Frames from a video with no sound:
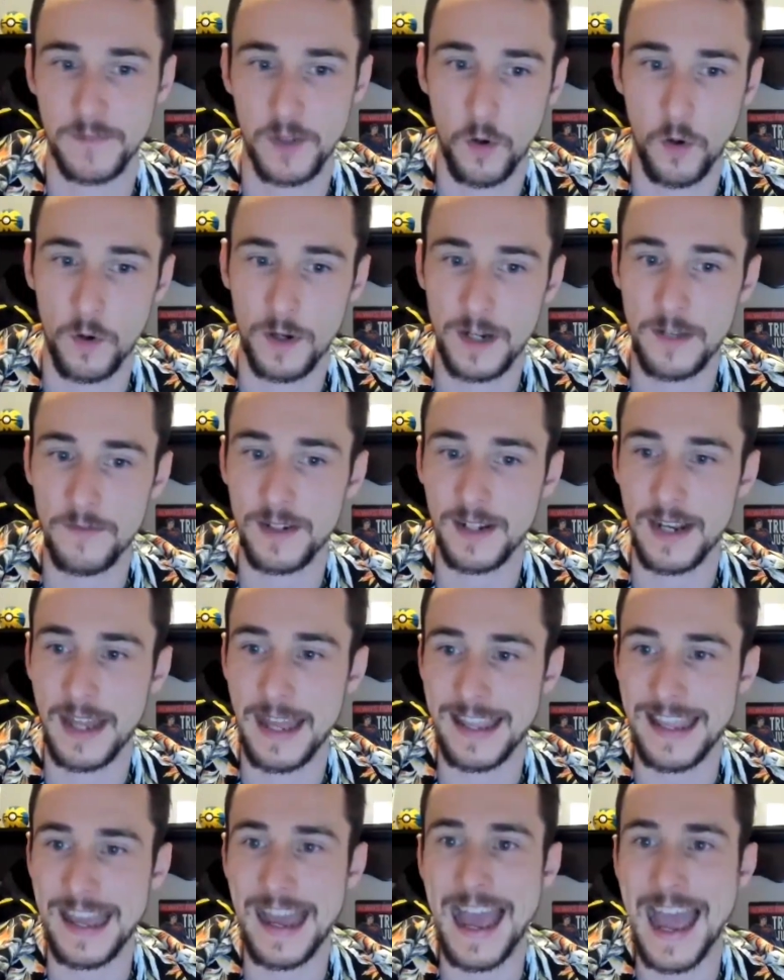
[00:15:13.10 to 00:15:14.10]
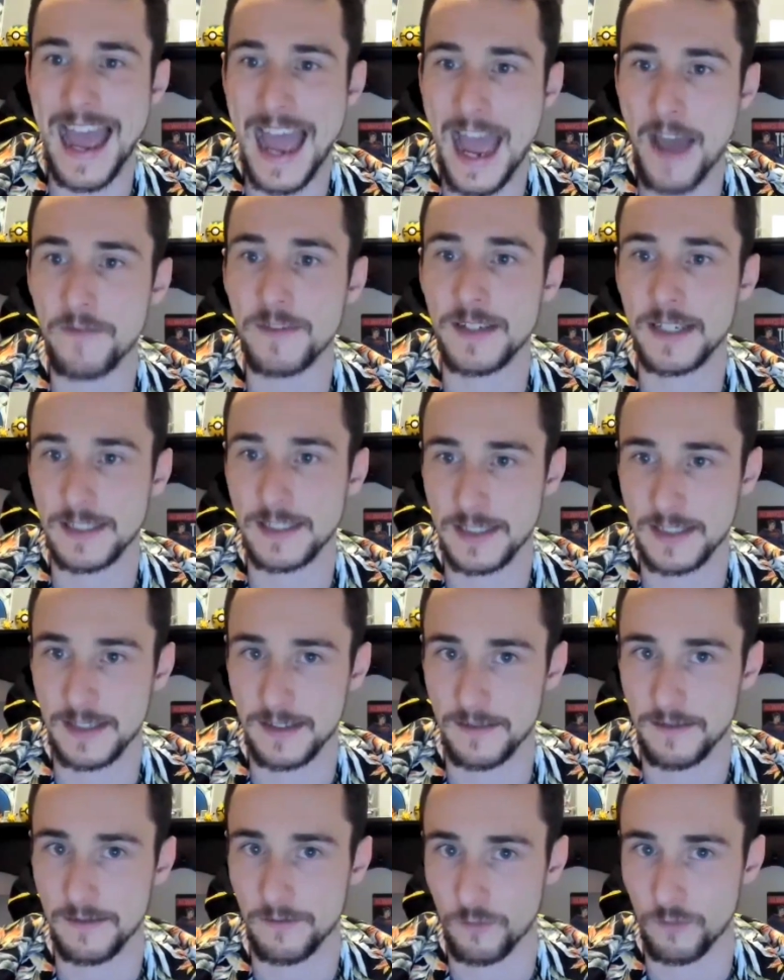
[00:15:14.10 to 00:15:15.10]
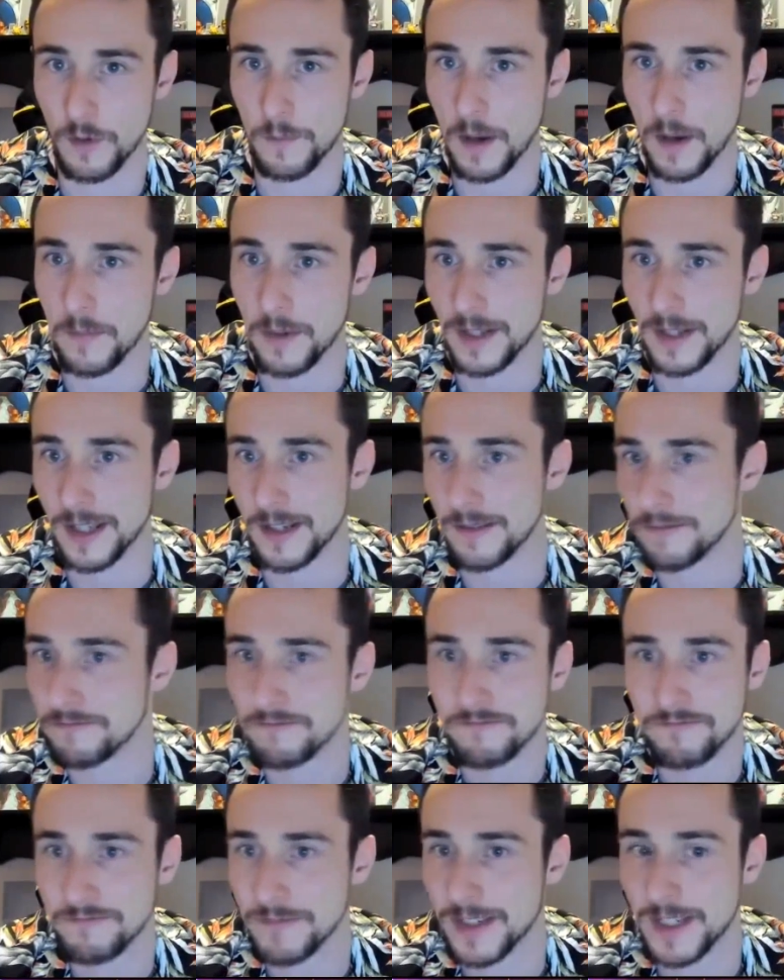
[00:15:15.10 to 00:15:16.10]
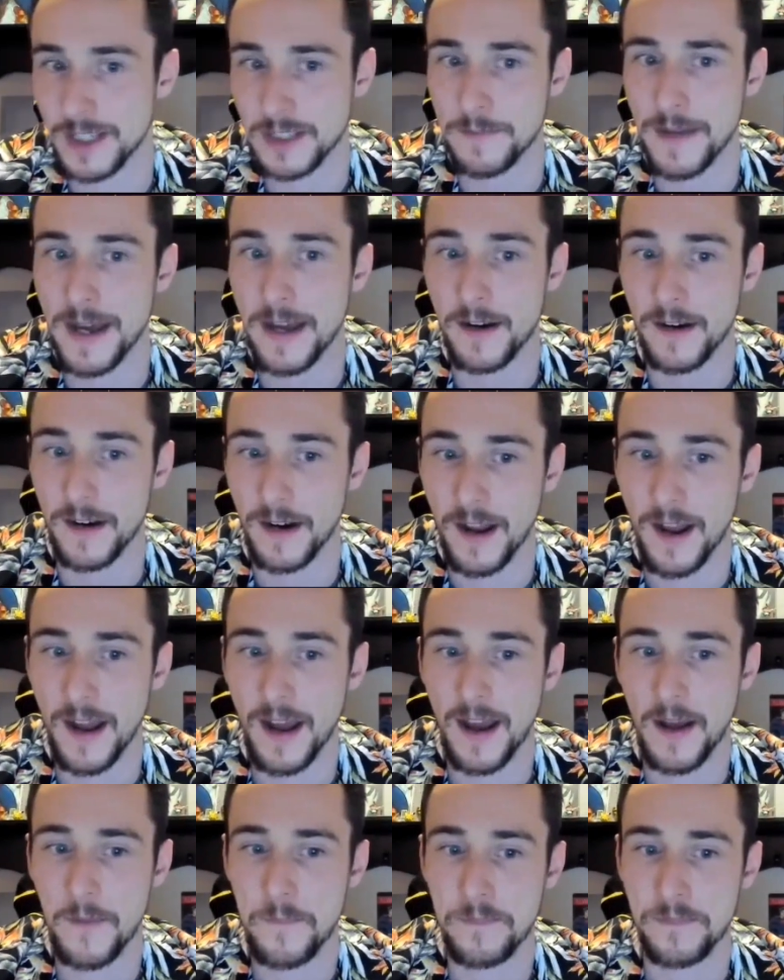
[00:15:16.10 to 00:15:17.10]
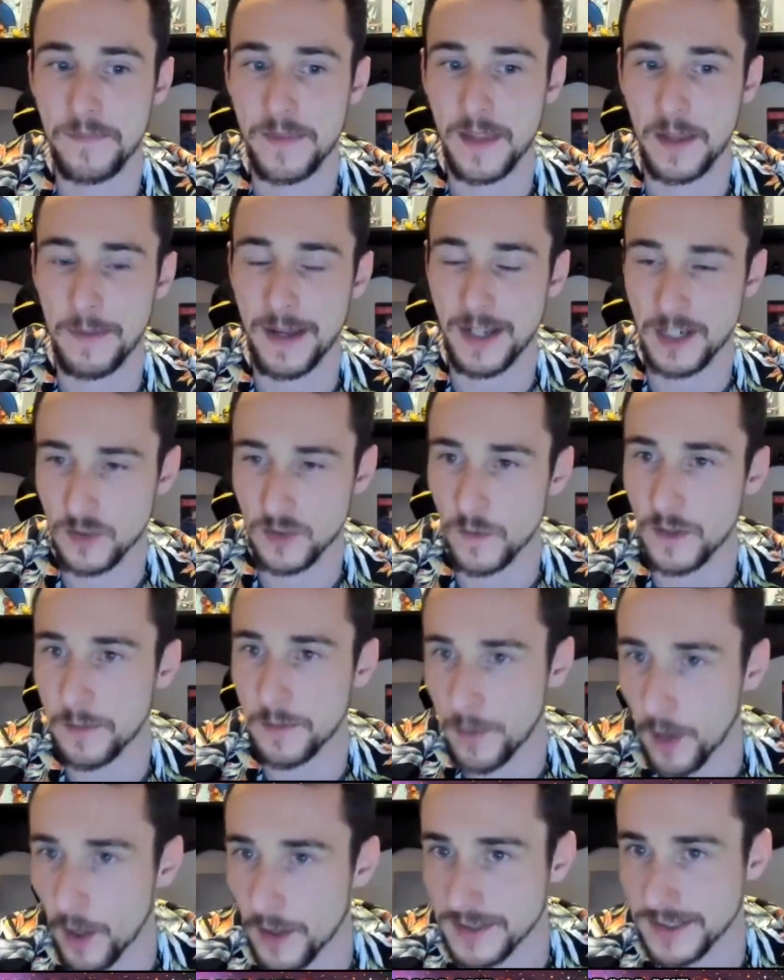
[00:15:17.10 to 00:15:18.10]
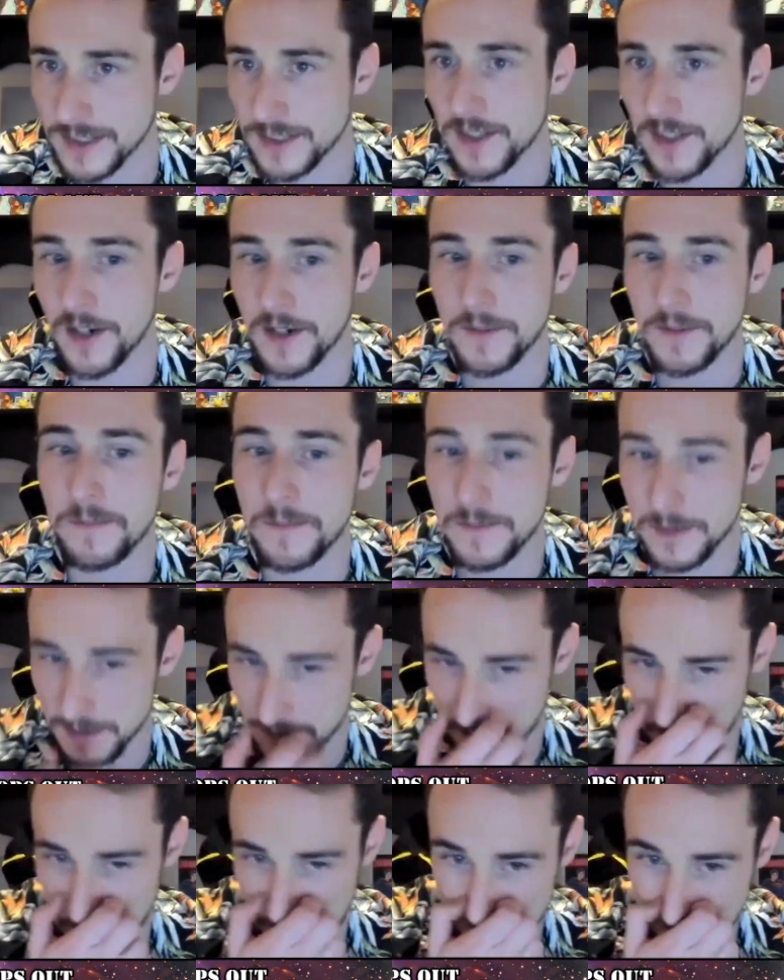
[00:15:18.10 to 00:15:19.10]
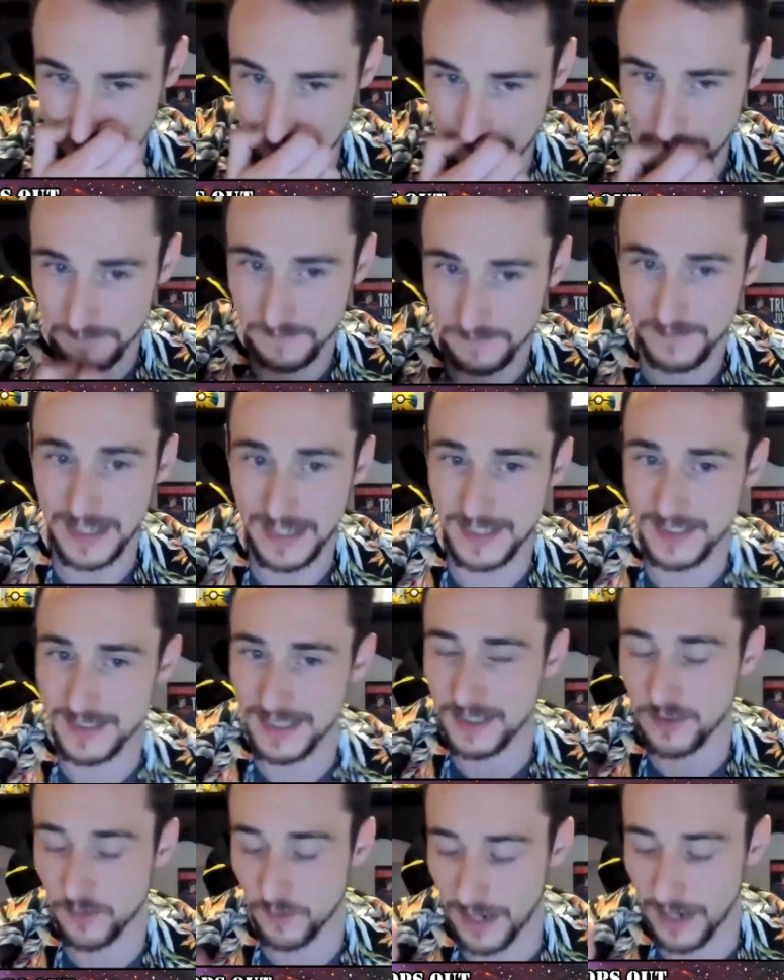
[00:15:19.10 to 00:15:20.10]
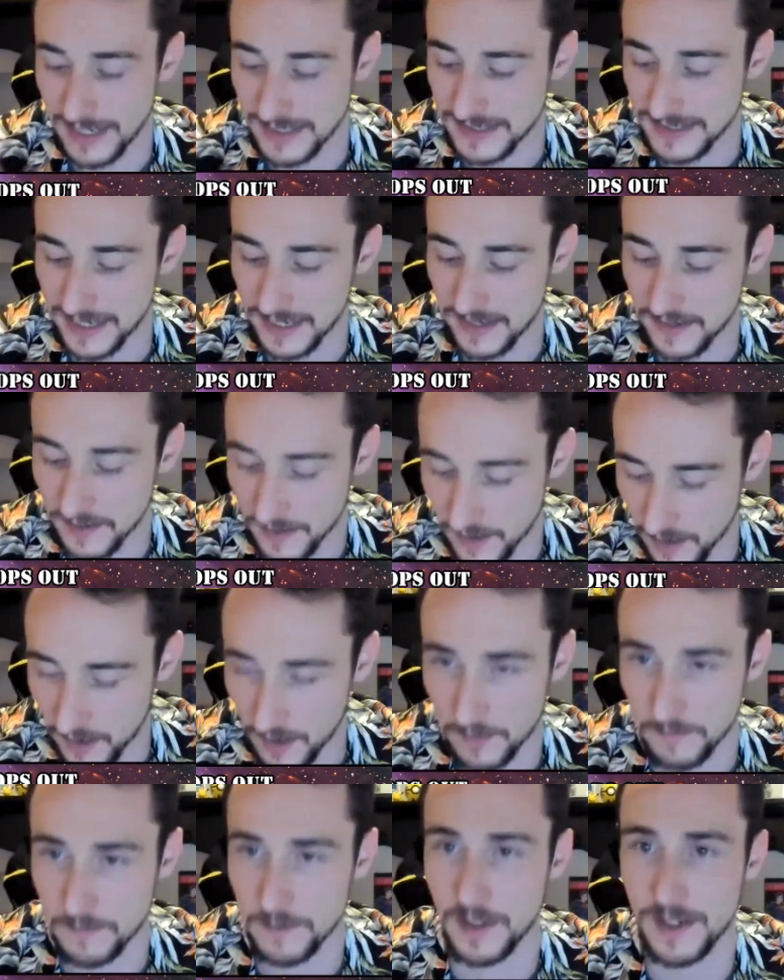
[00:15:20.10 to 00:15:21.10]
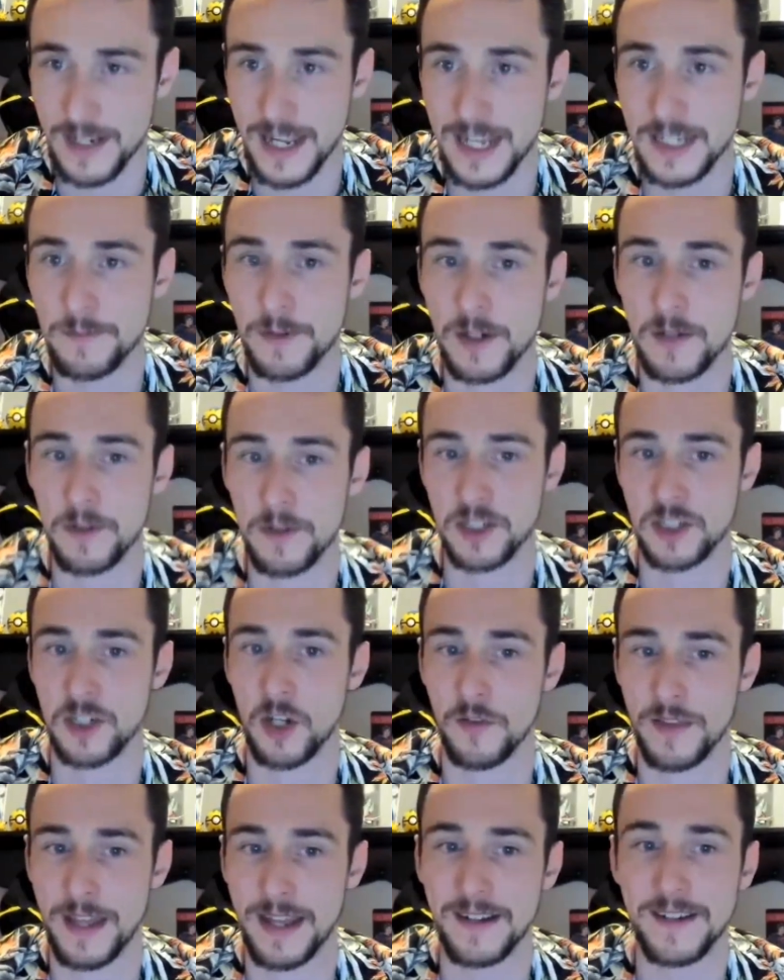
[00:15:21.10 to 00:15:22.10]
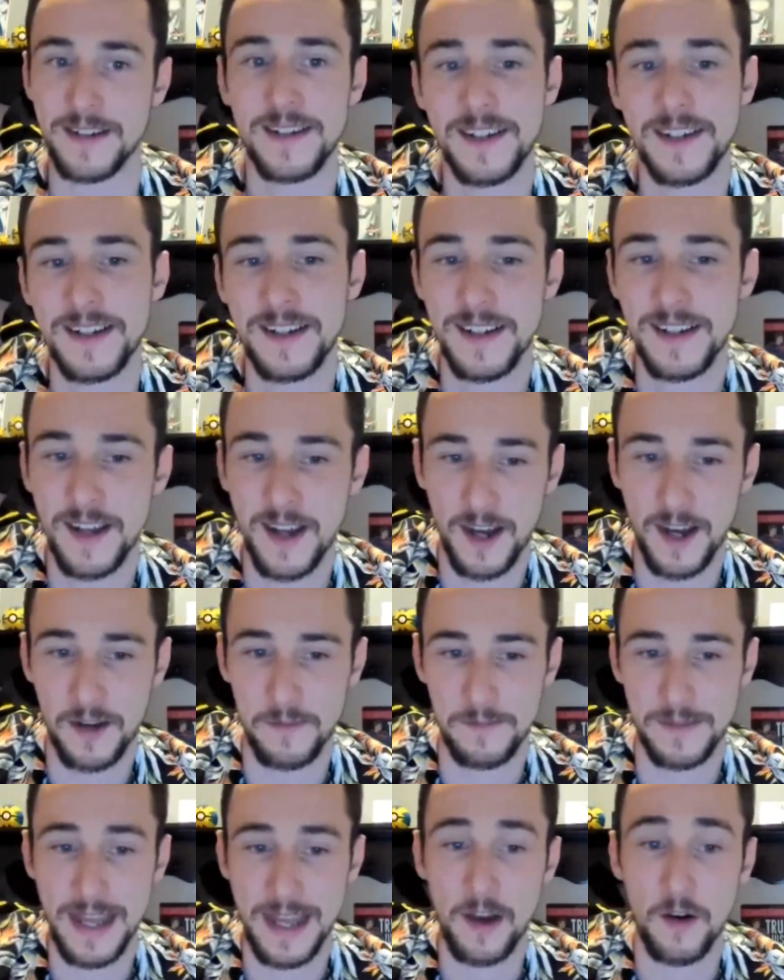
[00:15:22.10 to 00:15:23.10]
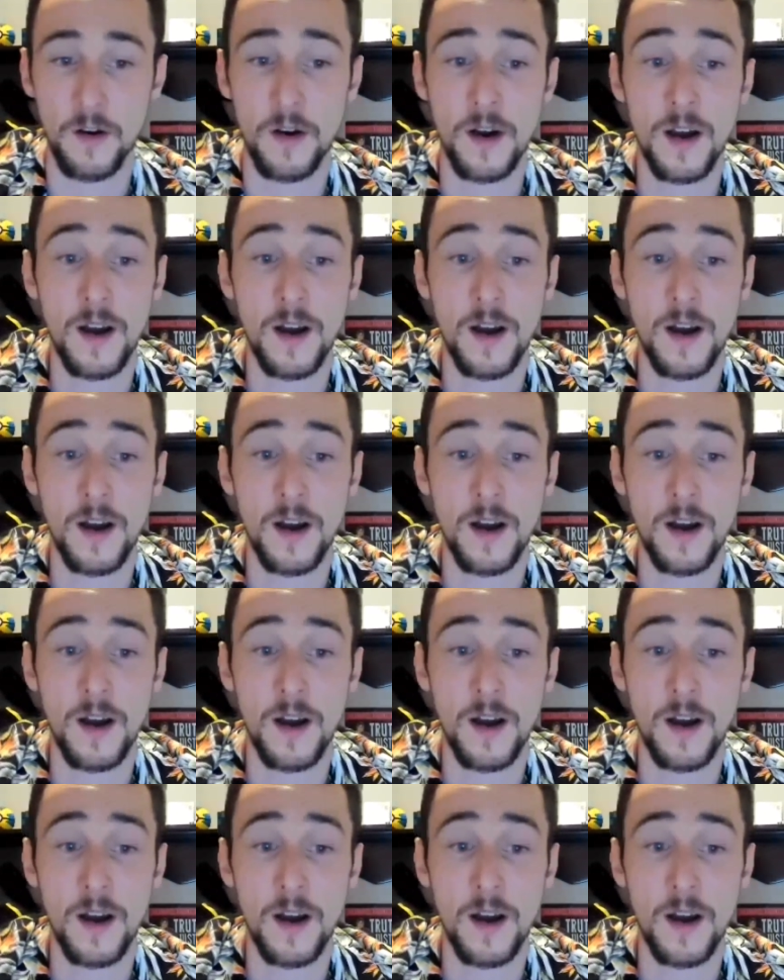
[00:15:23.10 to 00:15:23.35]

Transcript: or even like a half decent Republican. Doesn't matter. It matters what the policies are. So that's where I stand. You guys pretty much know that now.